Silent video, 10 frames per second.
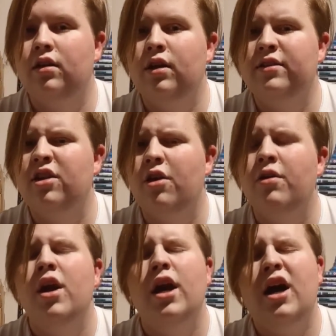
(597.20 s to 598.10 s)
I don't know.
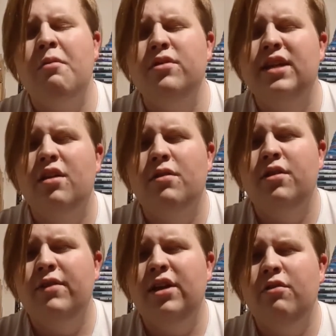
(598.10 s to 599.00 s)
I will say, though, I
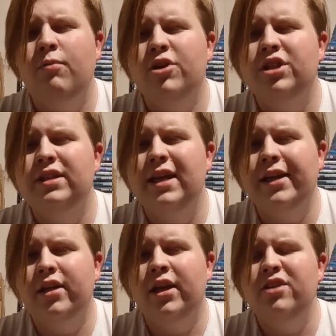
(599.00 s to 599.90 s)
don't really know why she
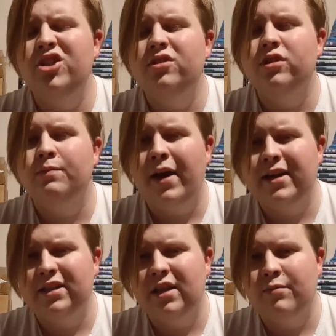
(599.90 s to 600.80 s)
did. Unless she
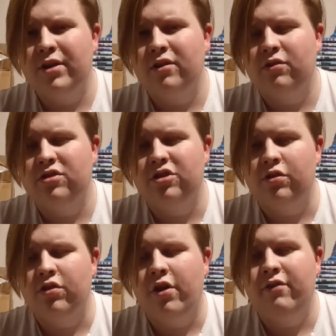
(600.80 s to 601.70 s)
suspected they breathe oxygen,
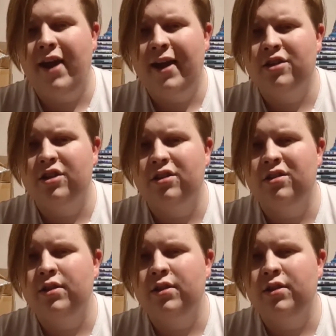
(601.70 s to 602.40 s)
although her reaction